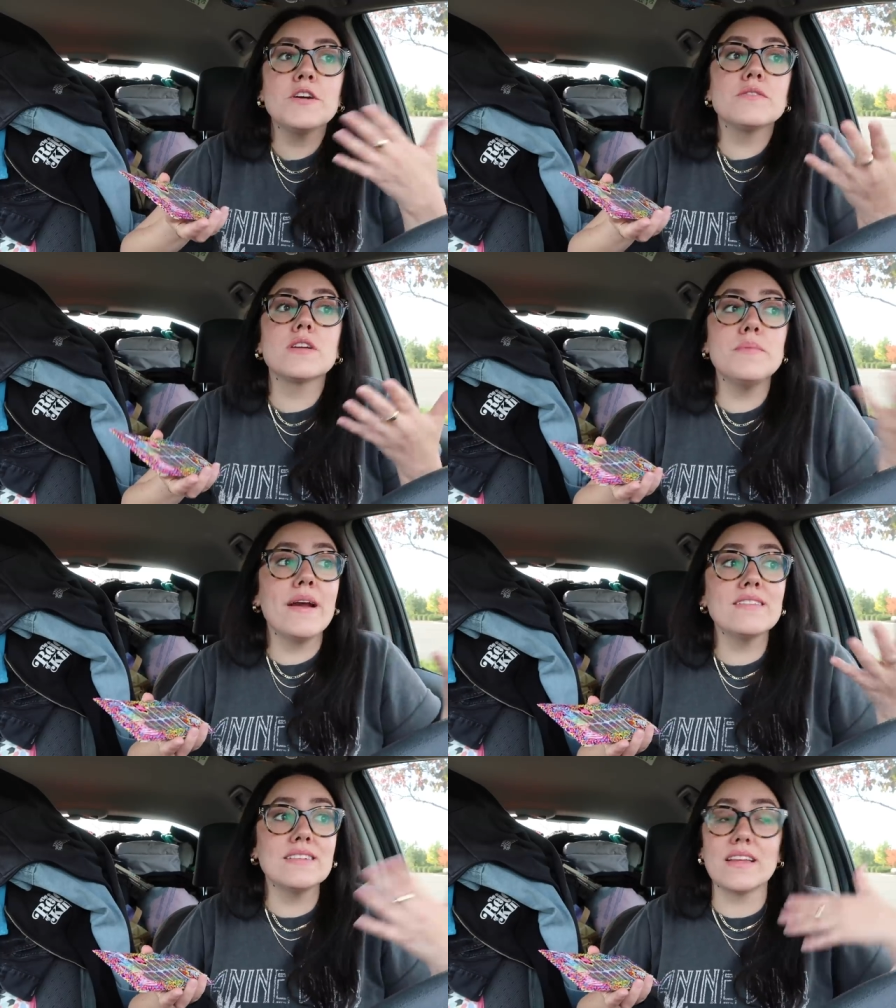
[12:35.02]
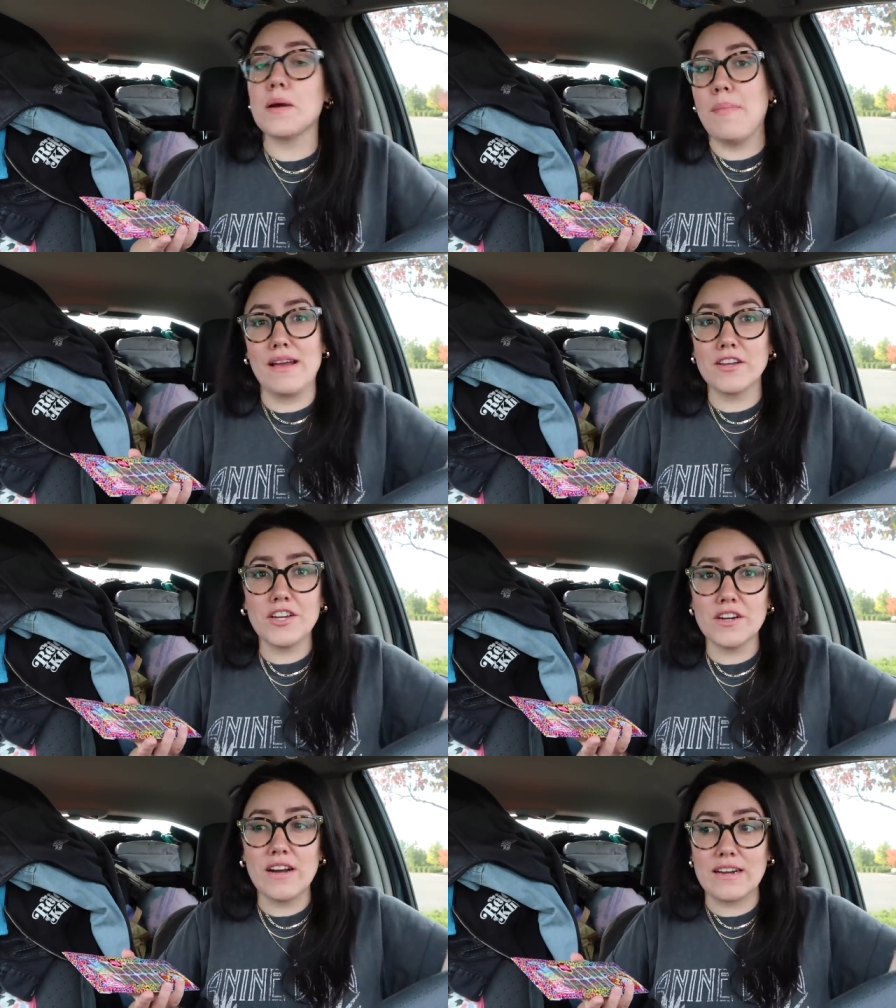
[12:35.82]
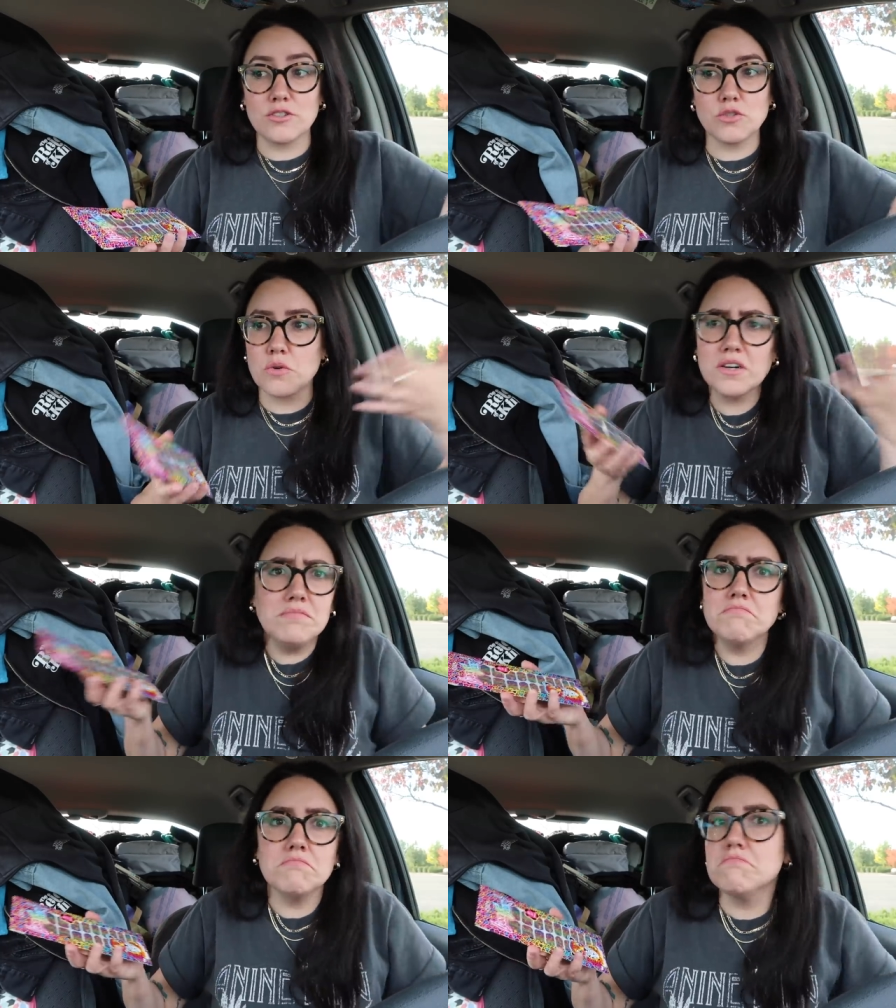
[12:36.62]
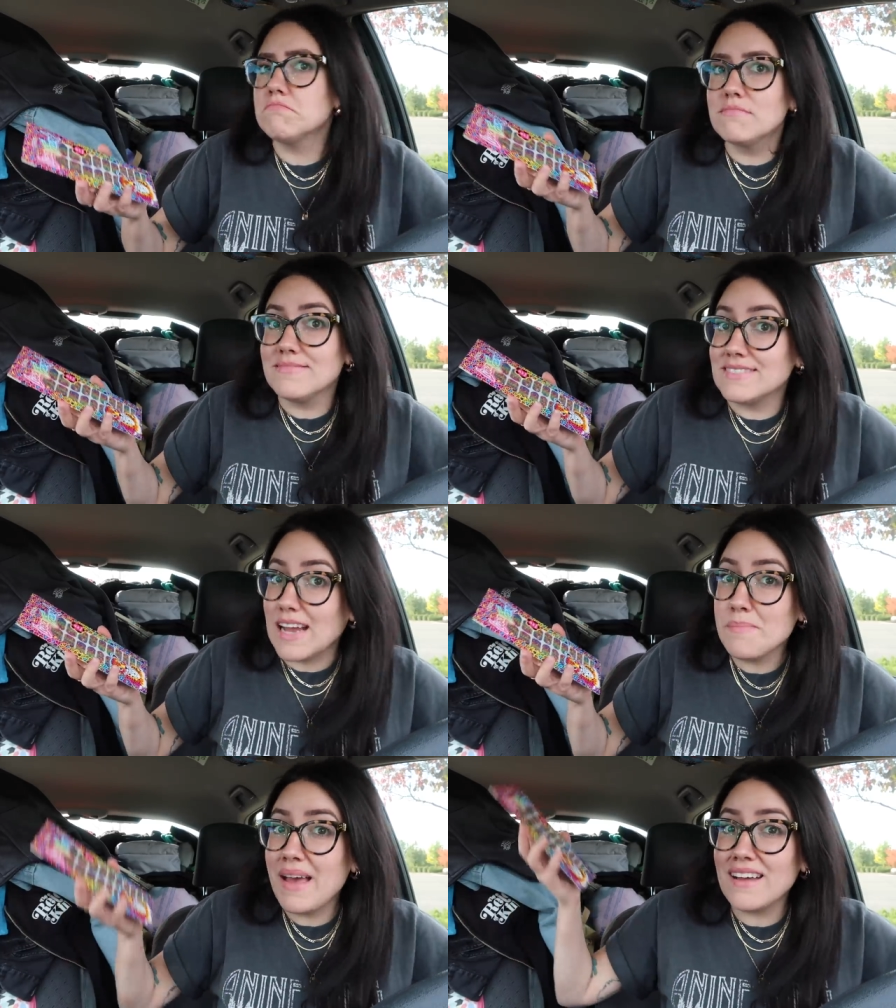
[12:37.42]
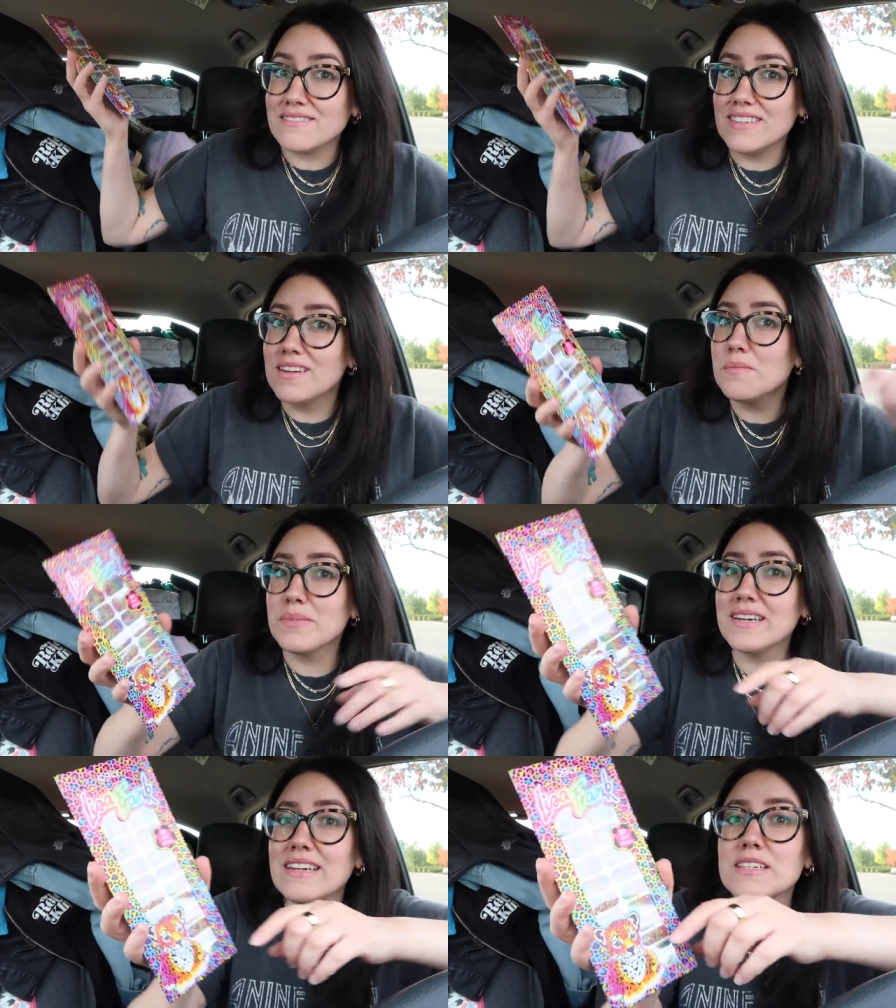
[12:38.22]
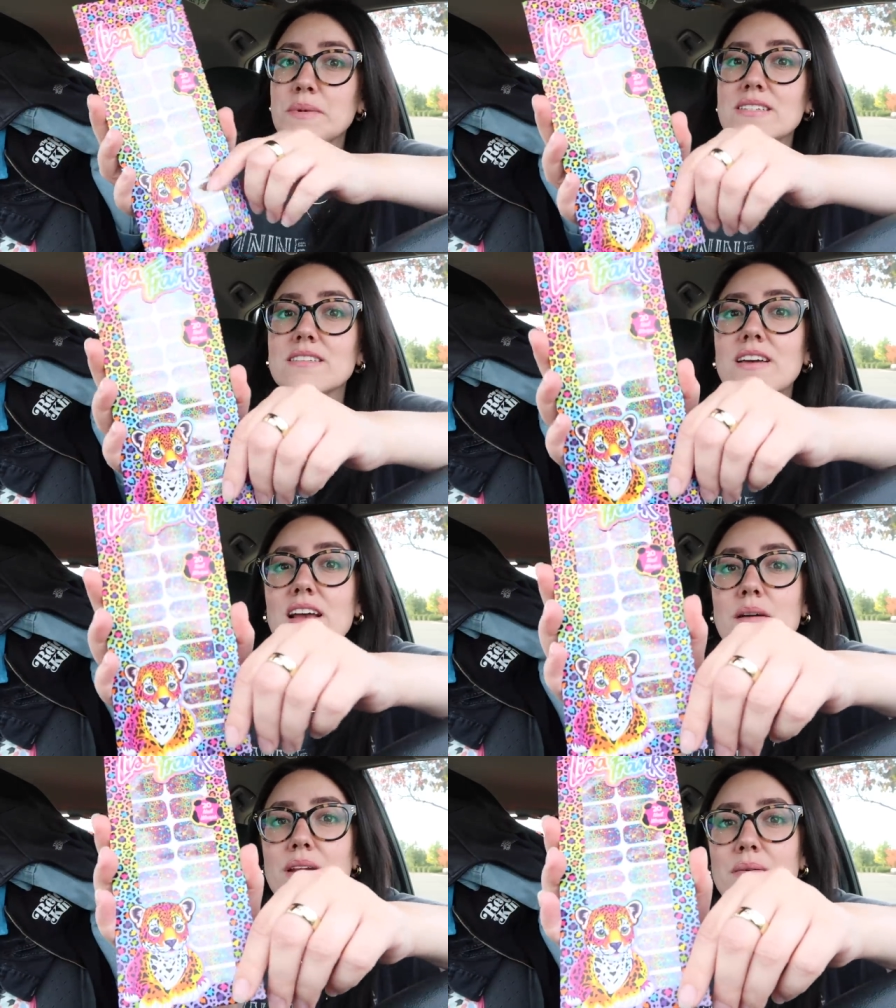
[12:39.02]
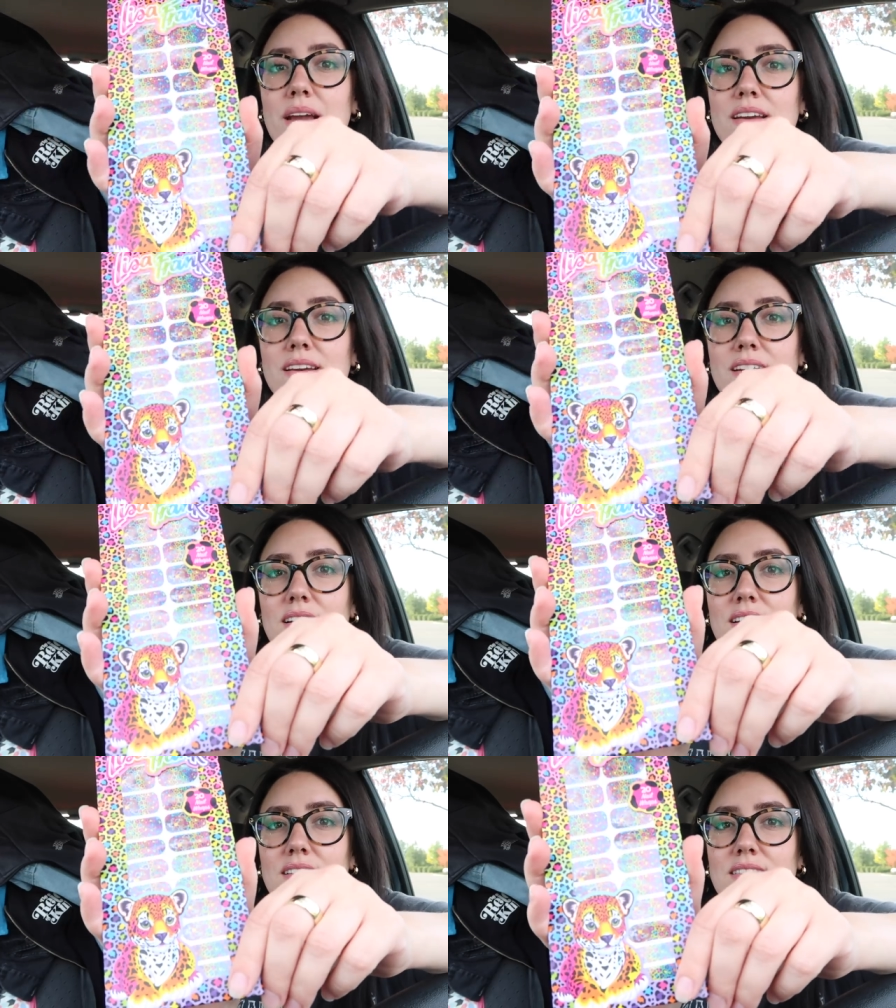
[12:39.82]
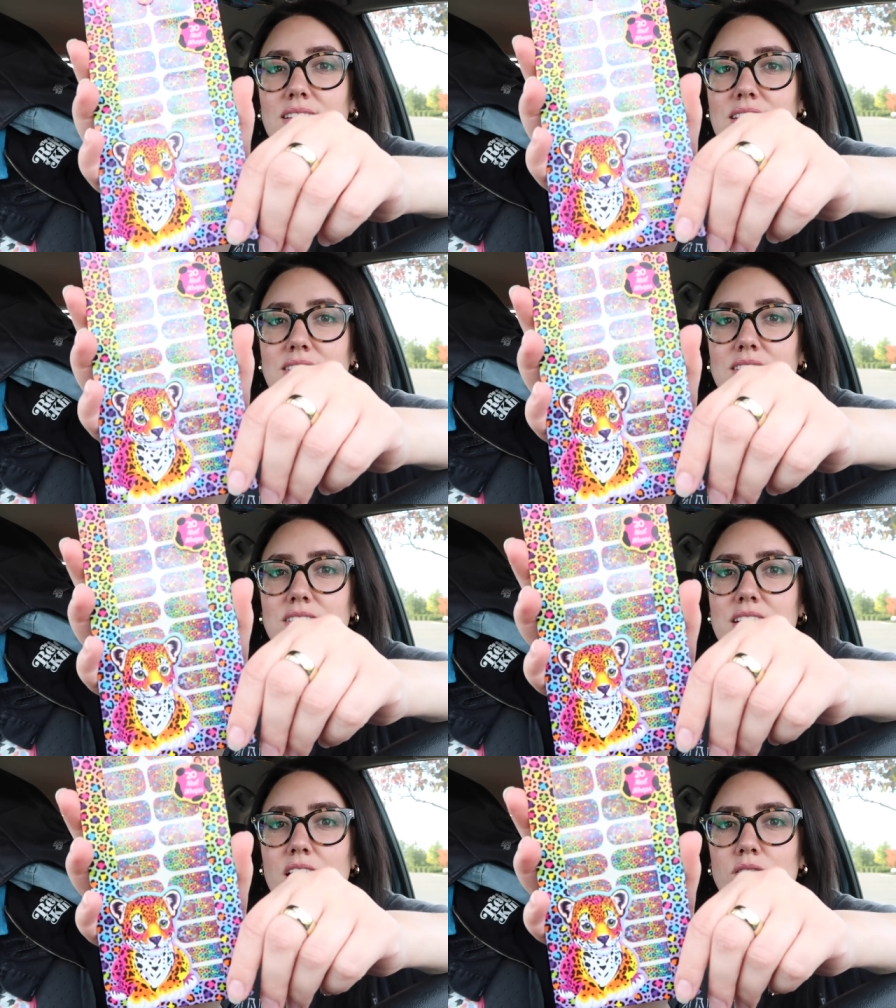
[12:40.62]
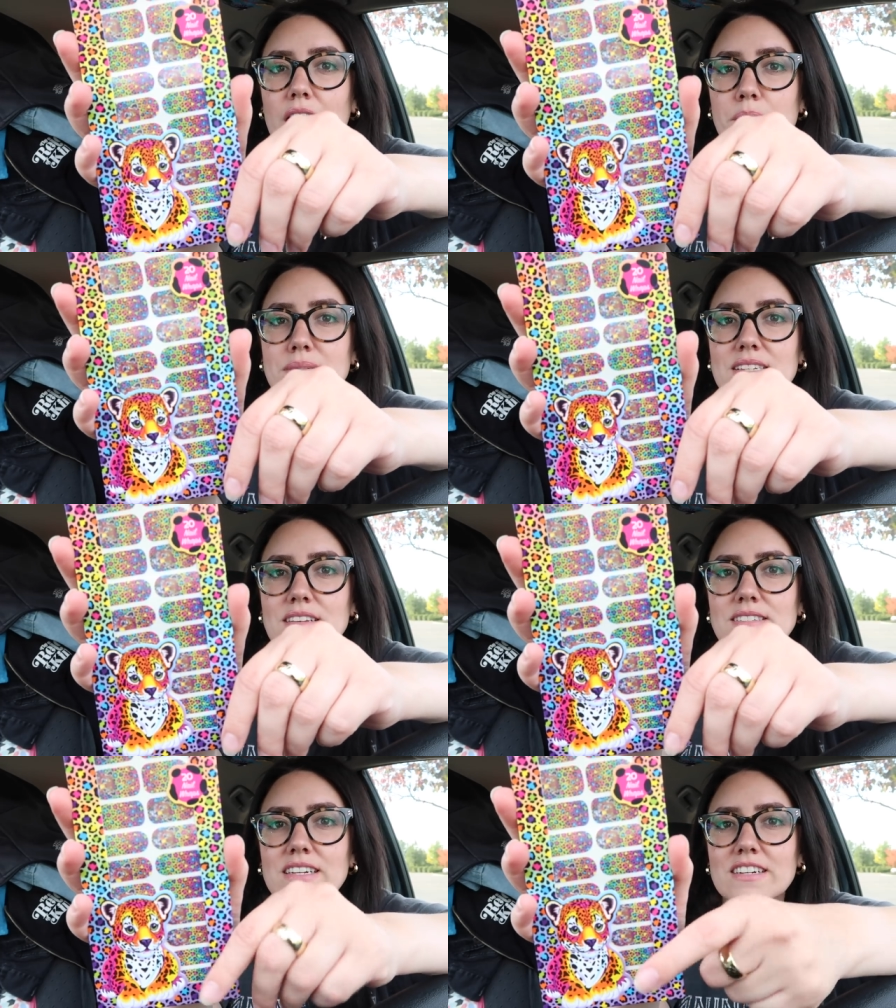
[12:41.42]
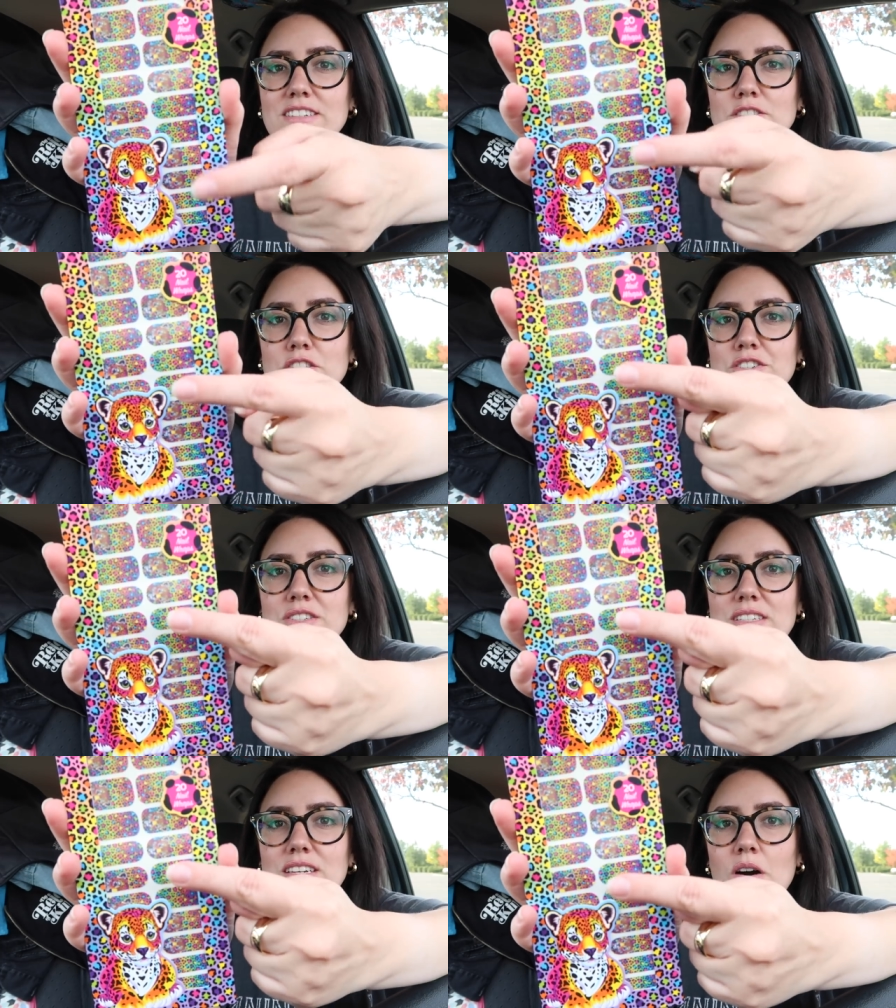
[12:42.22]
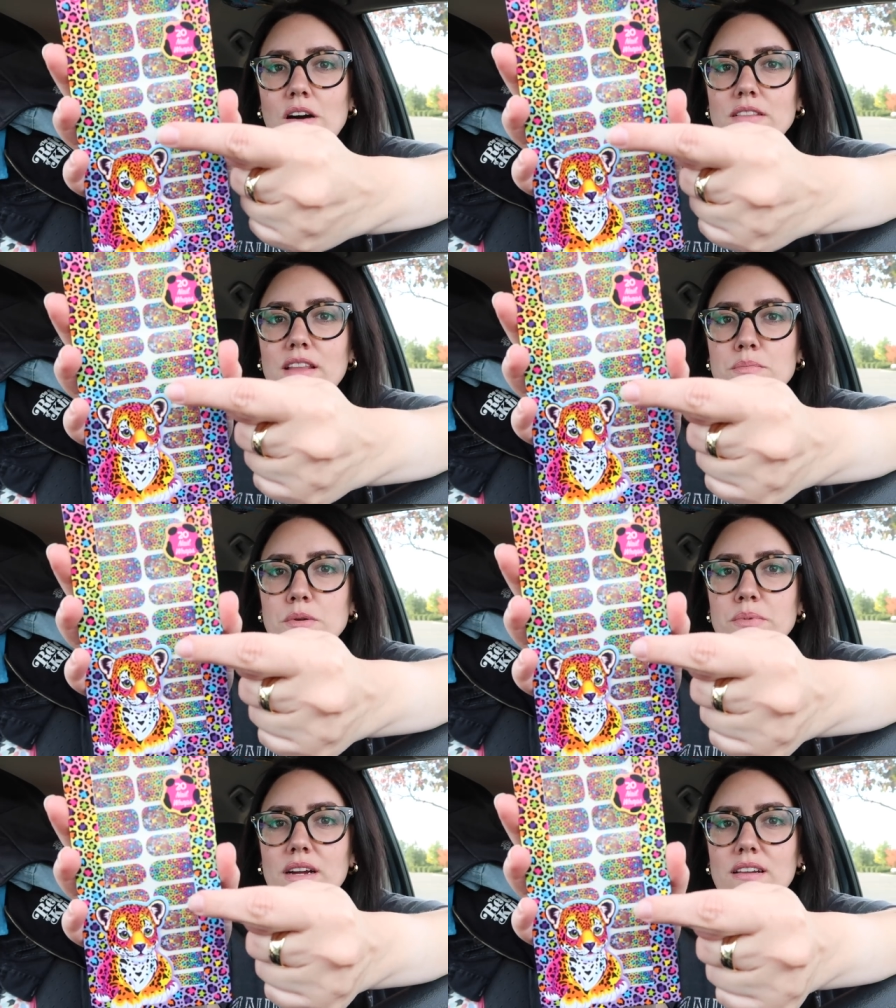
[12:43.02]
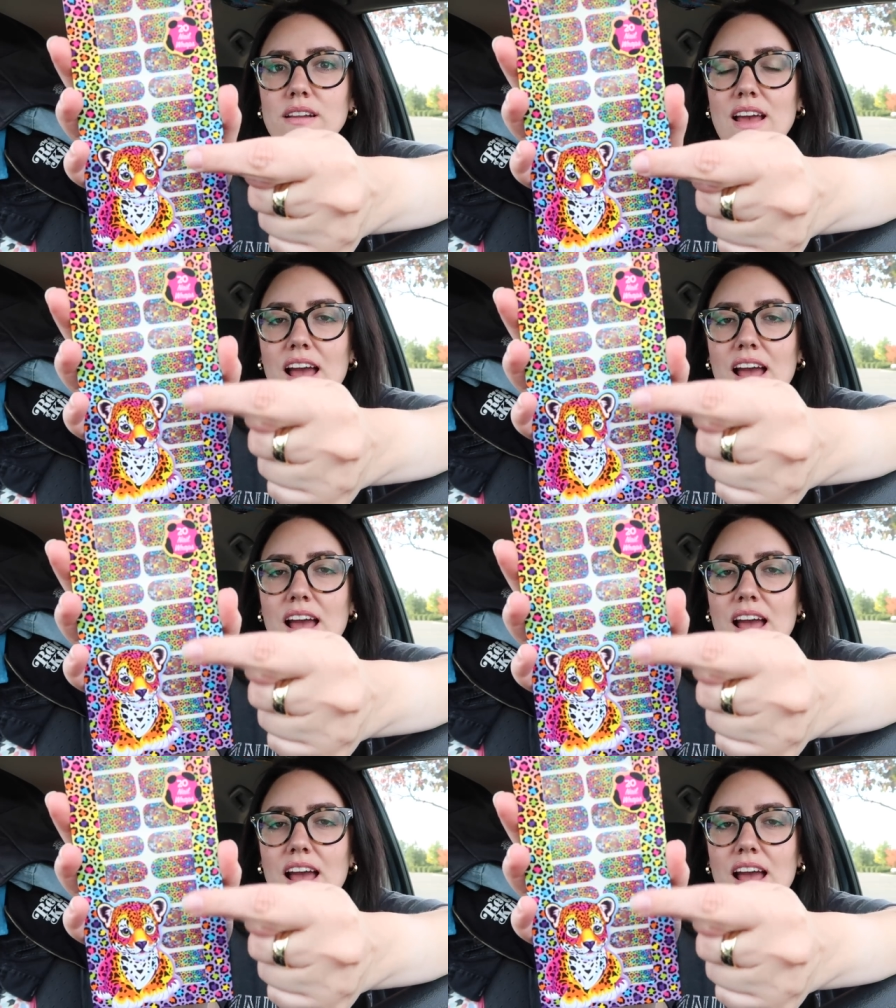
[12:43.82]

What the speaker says: you're comparing that to like a manicure at a store, not bad, you know, pretty inexpensive. But anyway, these little nail wraps, nail stickers, do you see all the leopard print?